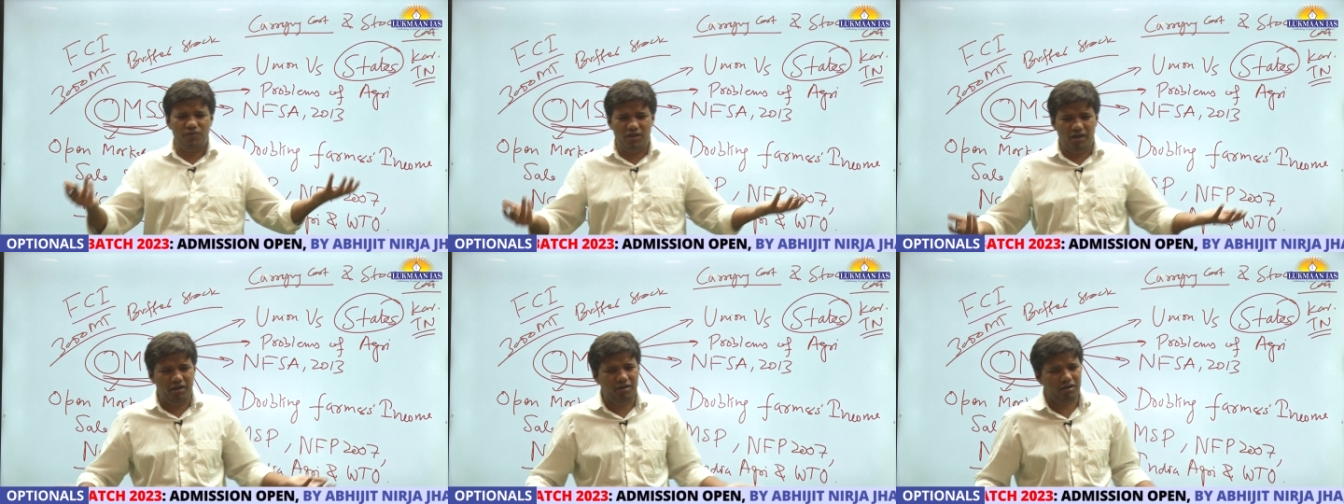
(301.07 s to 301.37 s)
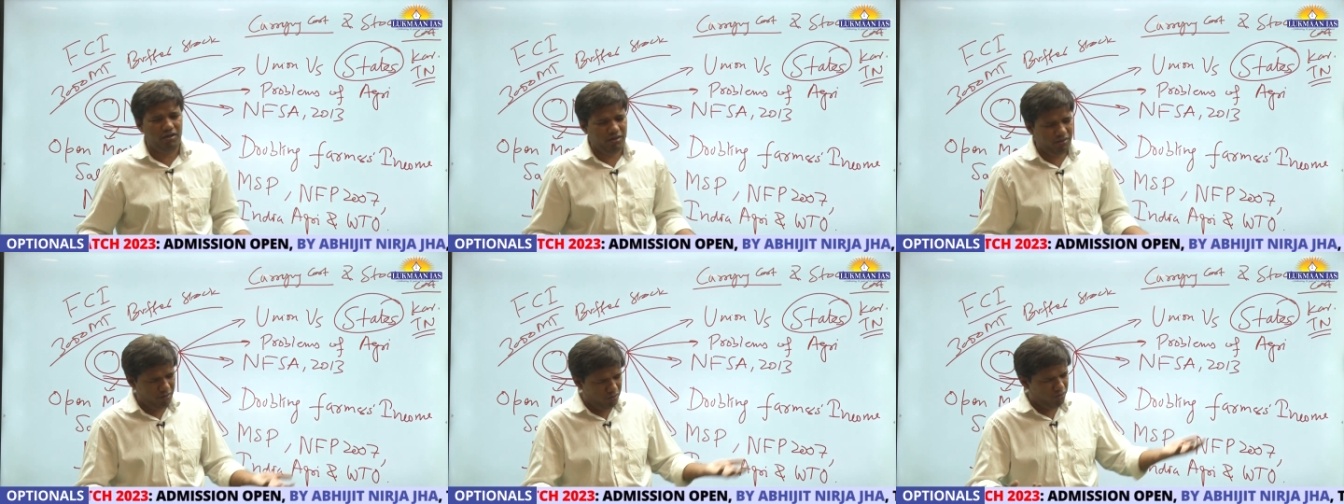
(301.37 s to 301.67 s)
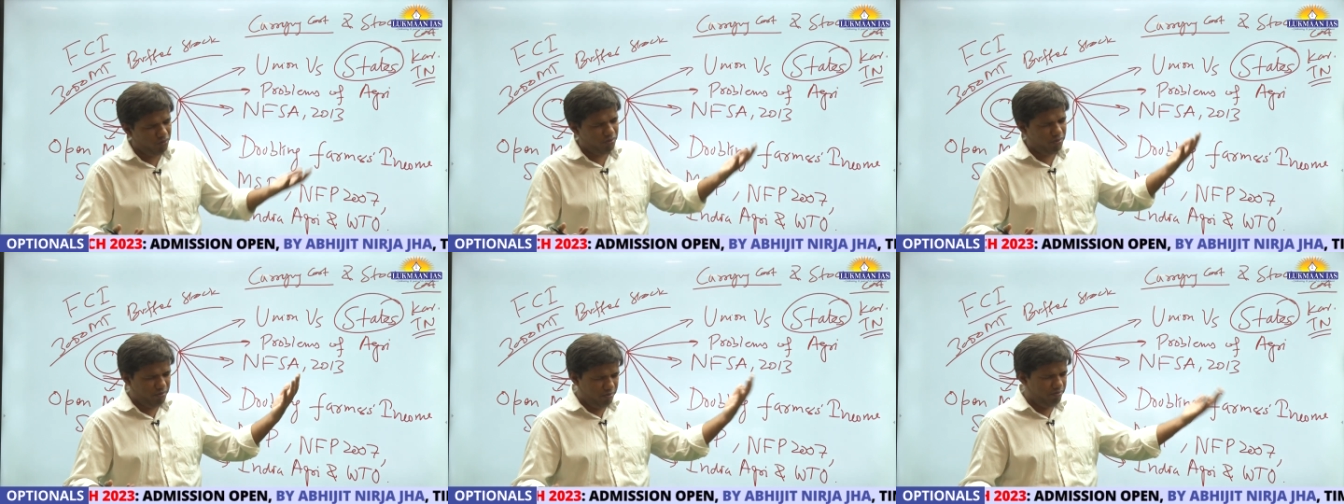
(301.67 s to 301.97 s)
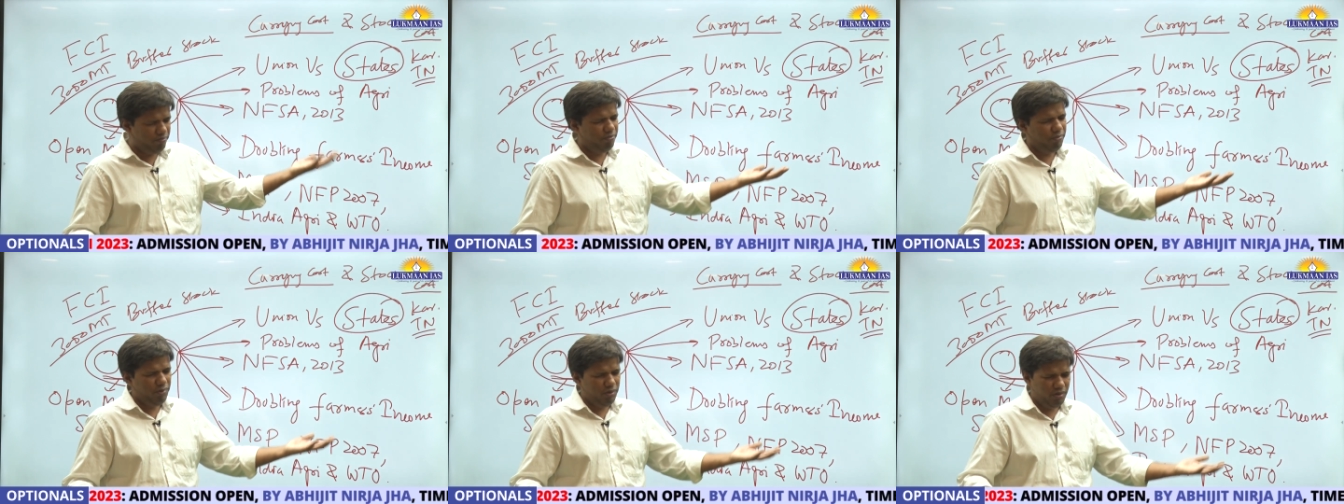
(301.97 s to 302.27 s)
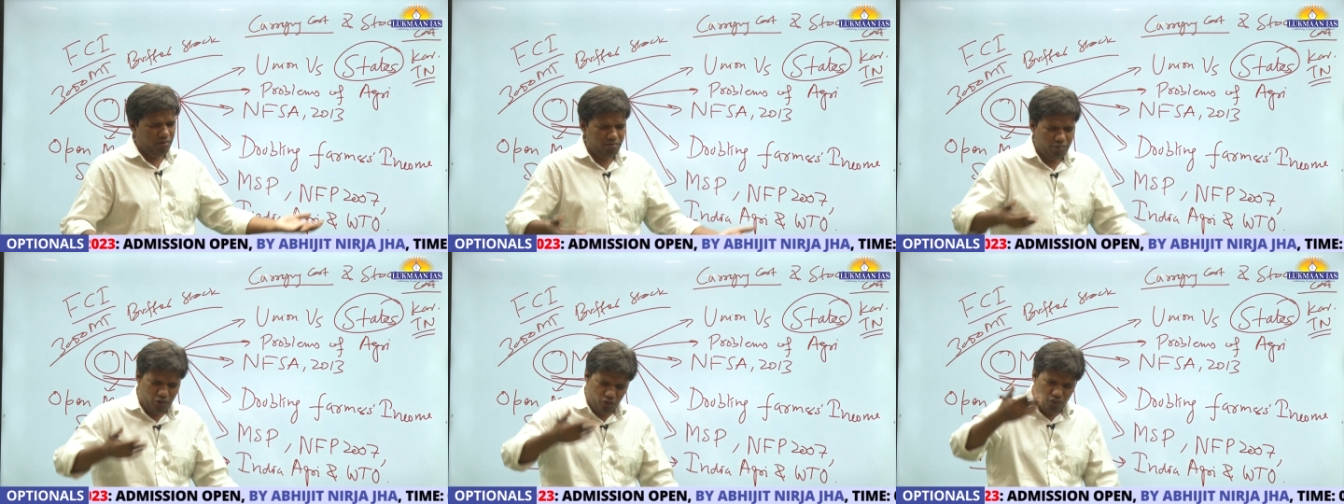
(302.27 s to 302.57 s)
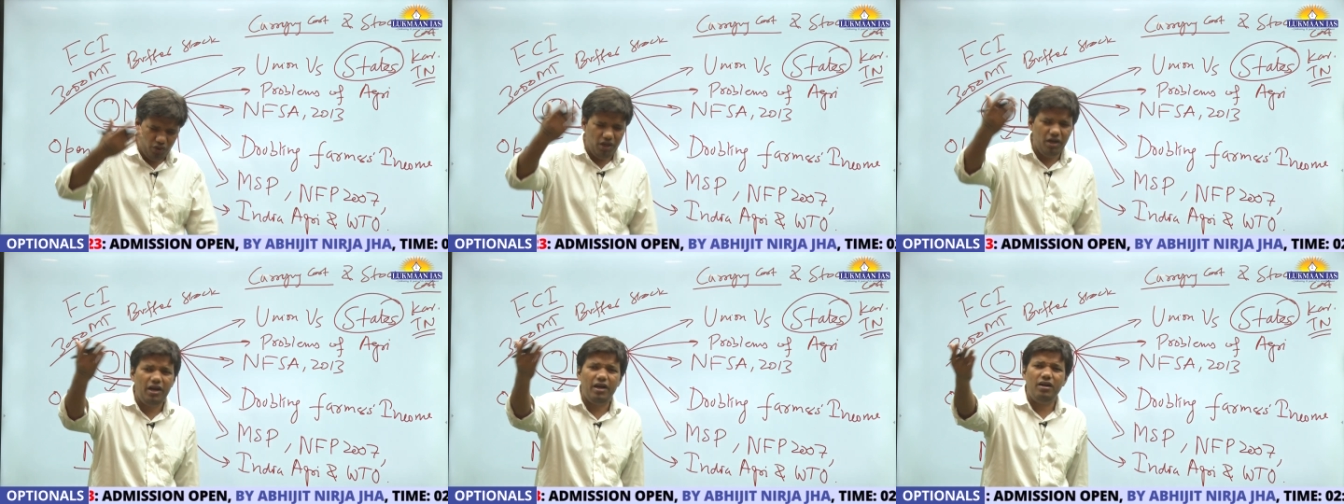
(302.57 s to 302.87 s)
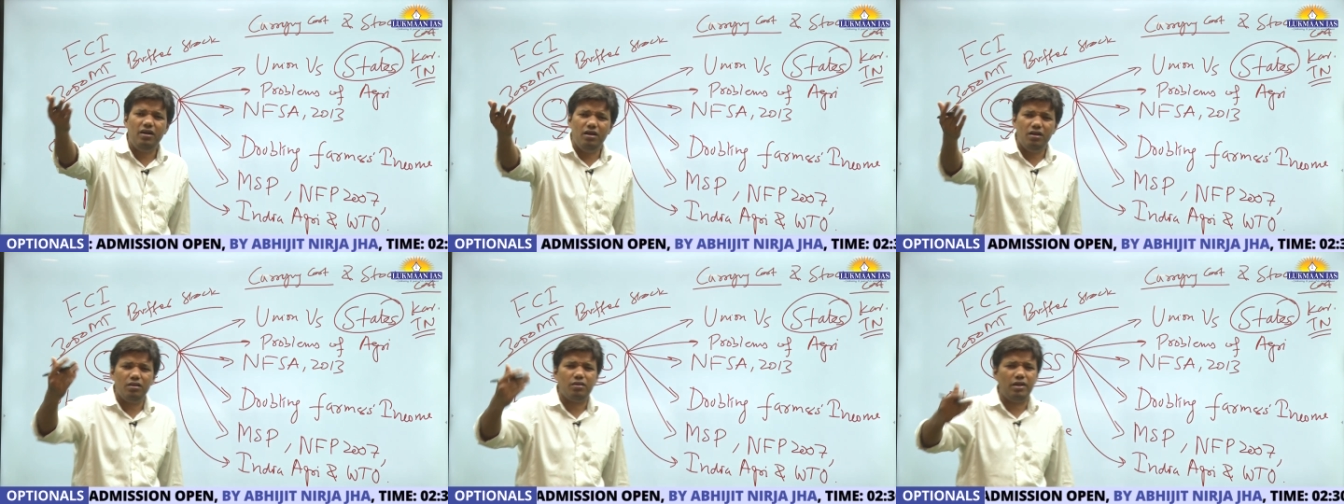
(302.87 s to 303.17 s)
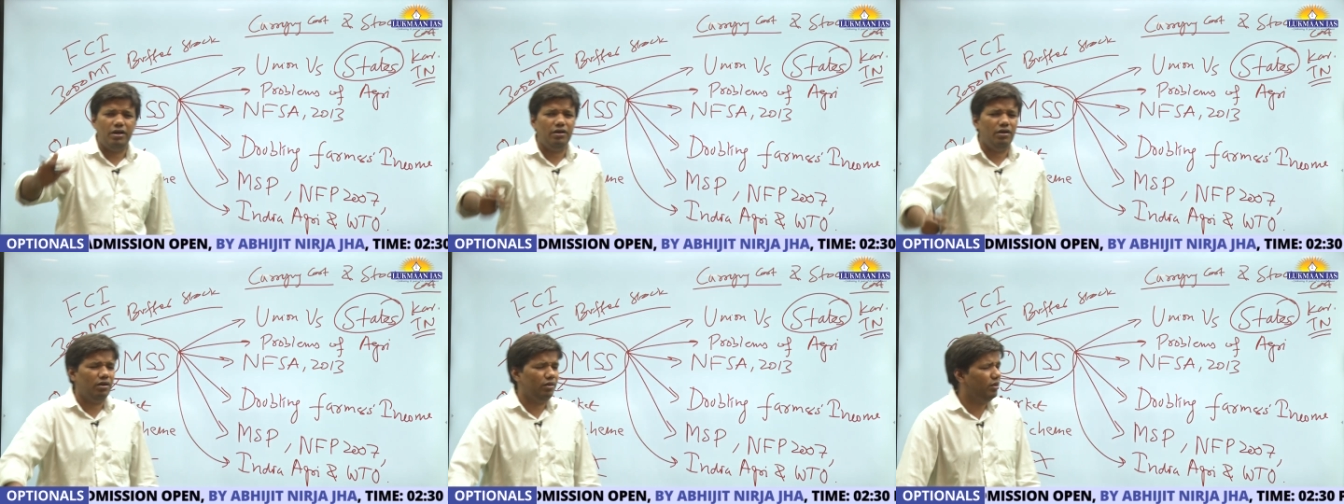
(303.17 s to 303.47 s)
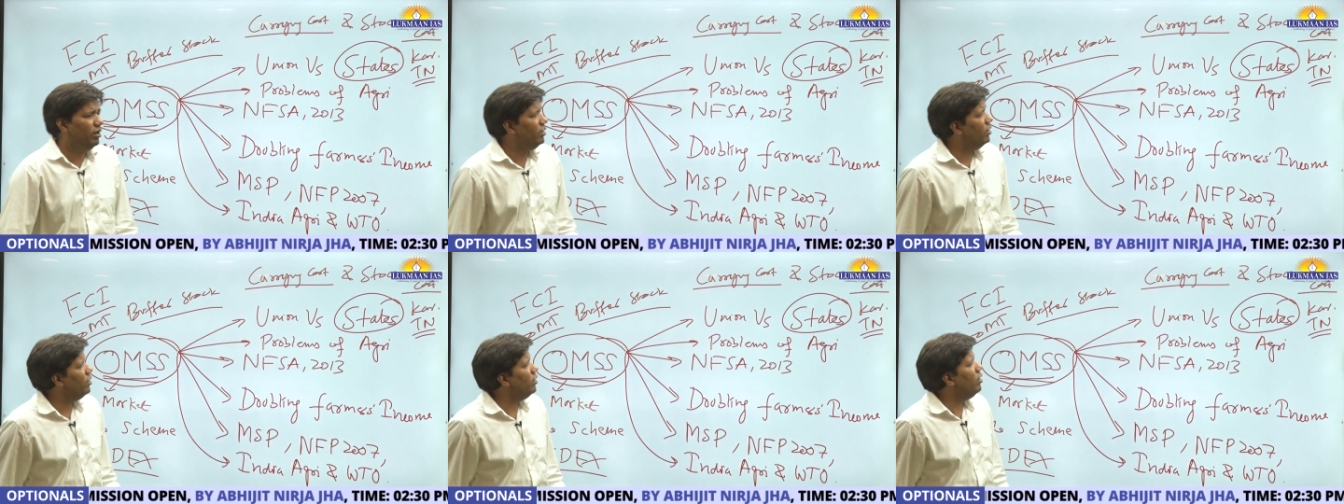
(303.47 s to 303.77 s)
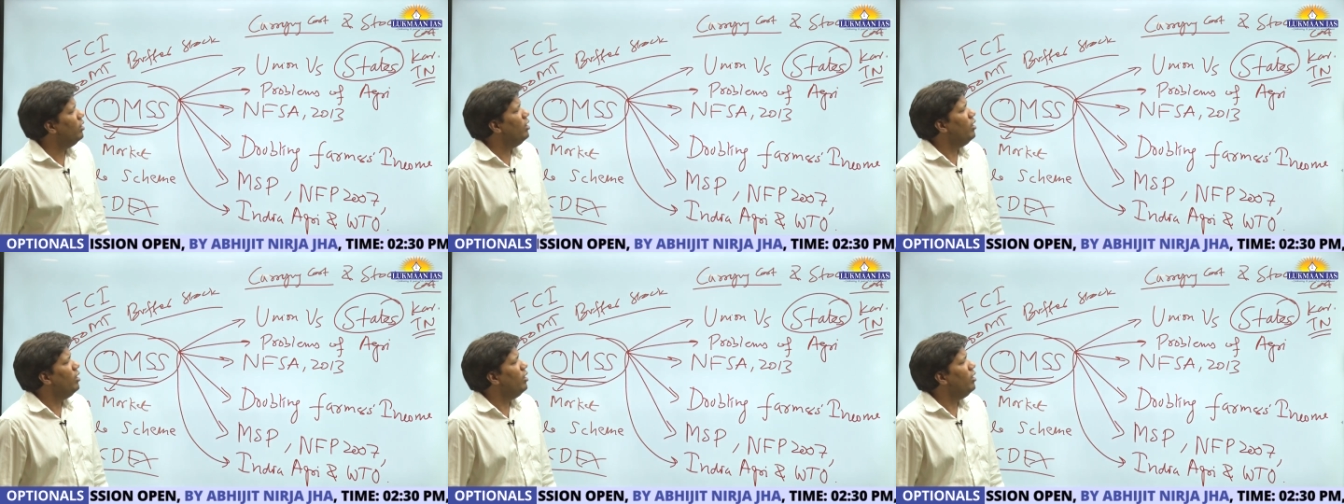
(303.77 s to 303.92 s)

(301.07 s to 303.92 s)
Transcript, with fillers: at you know union and center.